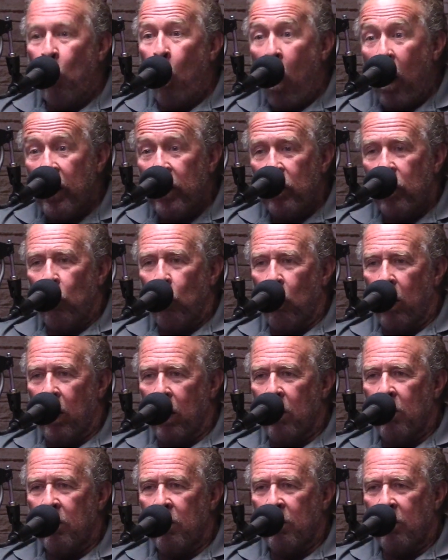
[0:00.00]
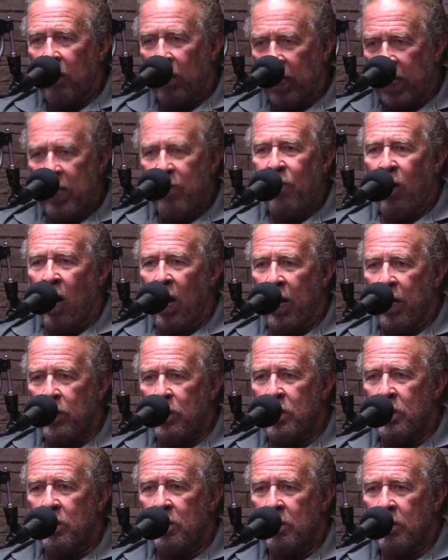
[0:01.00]
wanted to wear
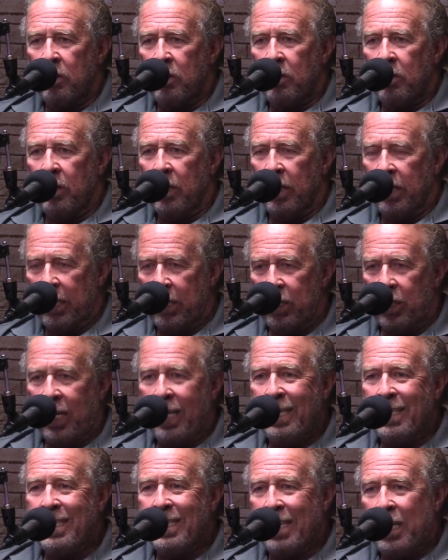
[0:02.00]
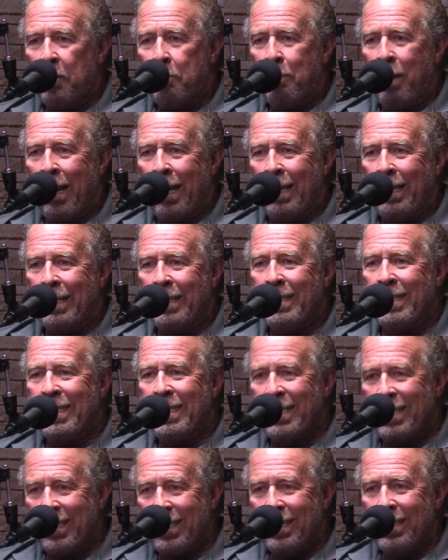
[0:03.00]
Levi's and a JCPenney's
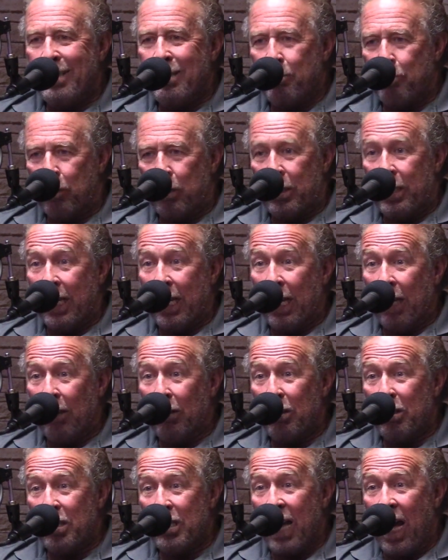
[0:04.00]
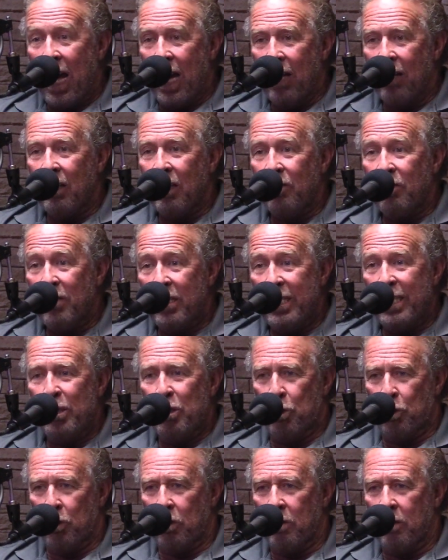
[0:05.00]
particular style of
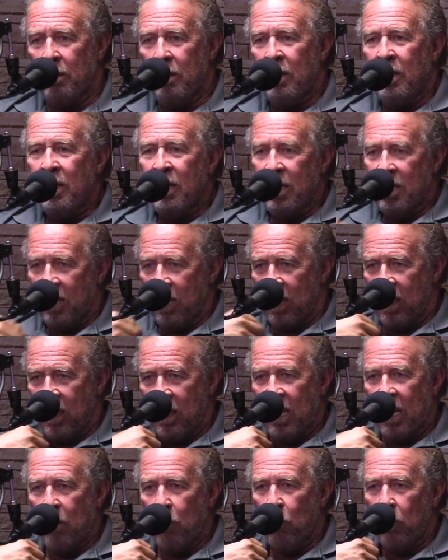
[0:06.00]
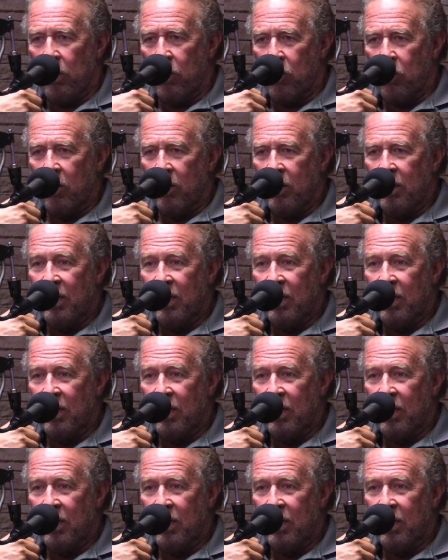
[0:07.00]
t-shirt, the thick ones,